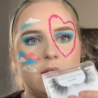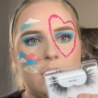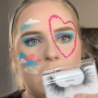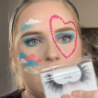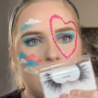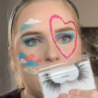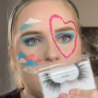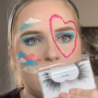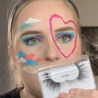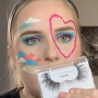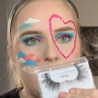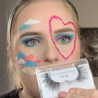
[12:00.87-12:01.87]
I think this
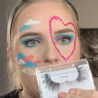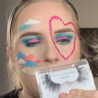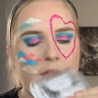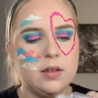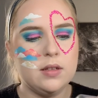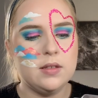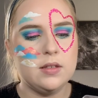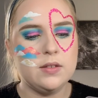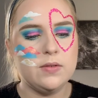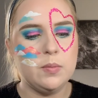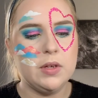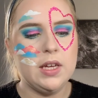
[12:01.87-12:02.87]
pair, this is
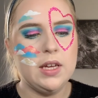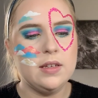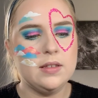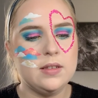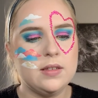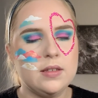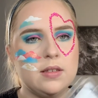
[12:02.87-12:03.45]
from Kiss